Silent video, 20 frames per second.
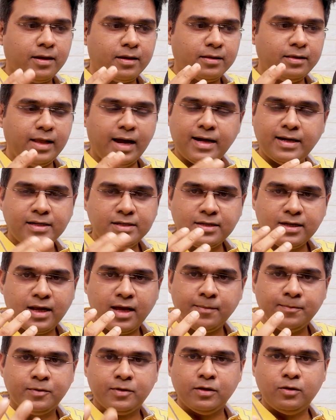That is an
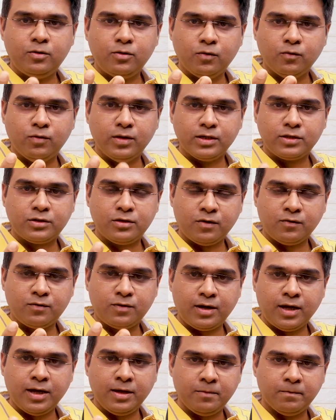absolute waste
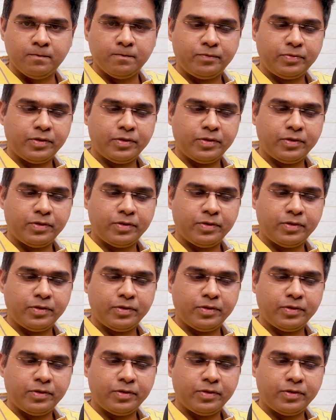of time.